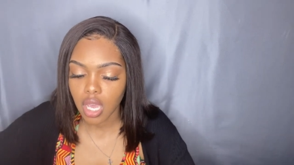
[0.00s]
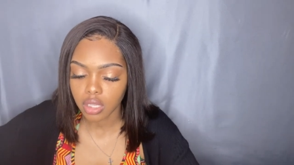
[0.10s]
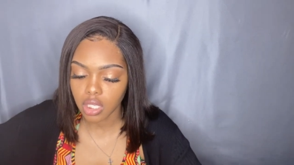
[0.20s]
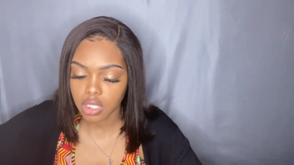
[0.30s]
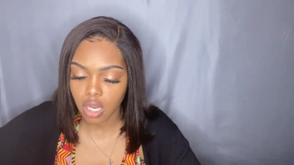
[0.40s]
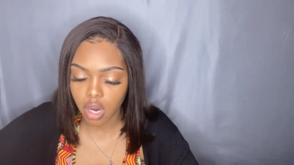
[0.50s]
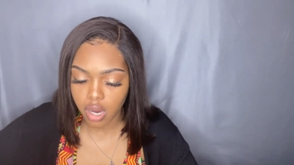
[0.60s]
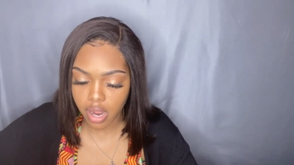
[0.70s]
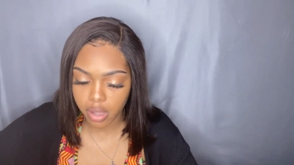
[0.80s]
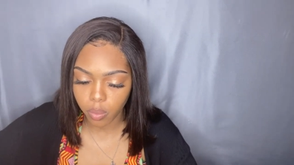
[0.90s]
these are
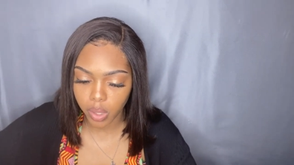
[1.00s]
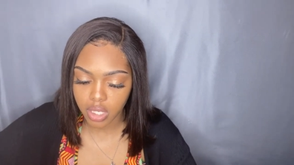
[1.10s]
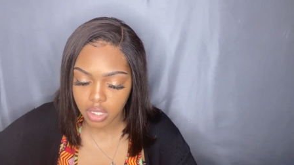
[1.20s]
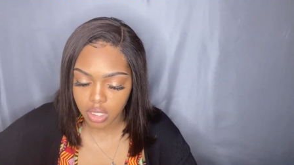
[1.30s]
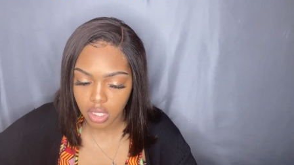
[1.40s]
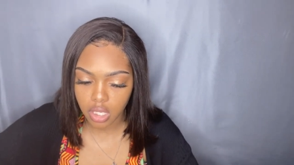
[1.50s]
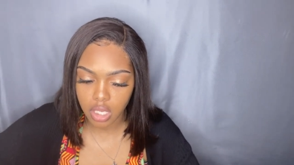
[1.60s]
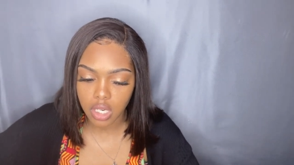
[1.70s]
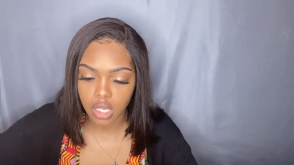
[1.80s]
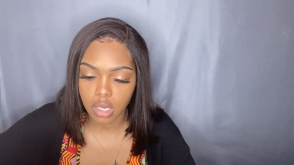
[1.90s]

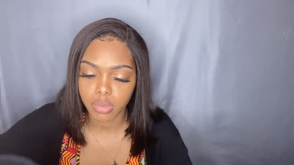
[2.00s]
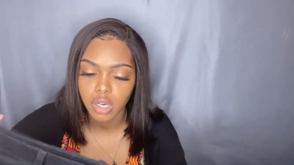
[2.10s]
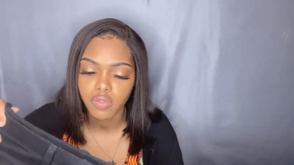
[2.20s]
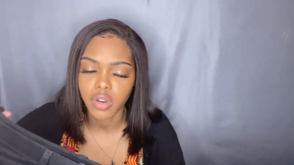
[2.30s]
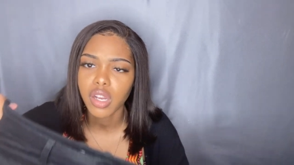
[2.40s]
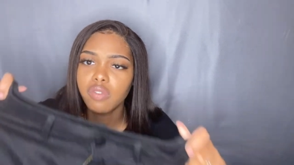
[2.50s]
high-waisted um they're very